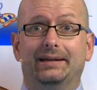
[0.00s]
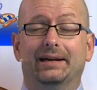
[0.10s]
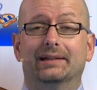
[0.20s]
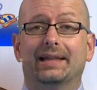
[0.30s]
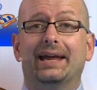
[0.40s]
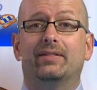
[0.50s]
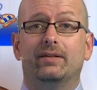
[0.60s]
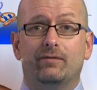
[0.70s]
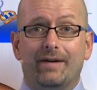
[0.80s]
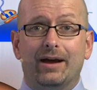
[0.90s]
in a
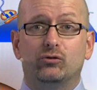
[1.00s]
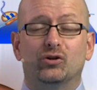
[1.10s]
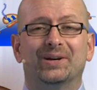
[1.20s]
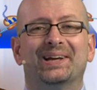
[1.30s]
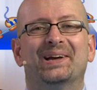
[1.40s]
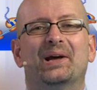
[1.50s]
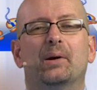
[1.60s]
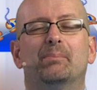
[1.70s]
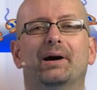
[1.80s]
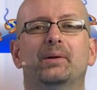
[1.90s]
lengthy fashion,
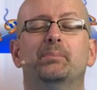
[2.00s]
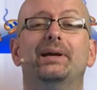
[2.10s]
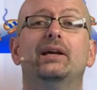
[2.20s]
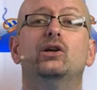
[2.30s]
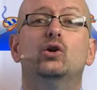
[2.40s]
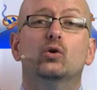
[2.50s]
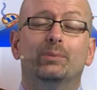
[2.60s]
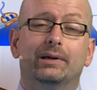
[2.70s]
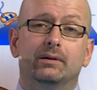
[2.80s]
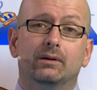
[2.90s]
but being
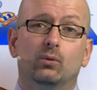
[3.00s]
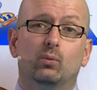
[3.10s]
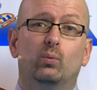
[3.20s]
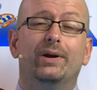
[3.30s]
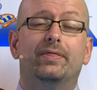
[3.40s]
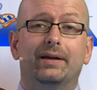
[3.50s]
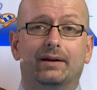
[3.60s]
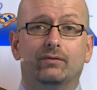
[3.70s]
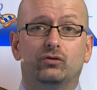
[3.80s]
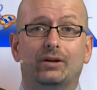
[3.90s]
human, we think
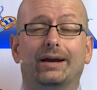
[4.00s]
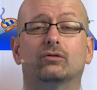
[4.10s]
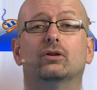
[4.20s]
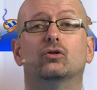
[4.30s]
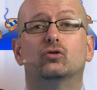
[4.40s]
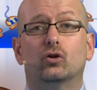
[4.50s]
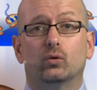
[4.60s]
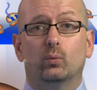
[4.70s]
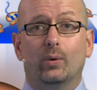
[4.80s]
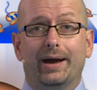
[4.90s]
of sex in a
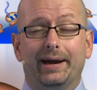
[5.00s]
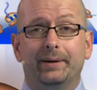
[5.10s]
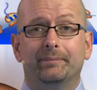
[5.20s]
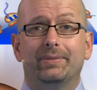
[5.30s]
certain way,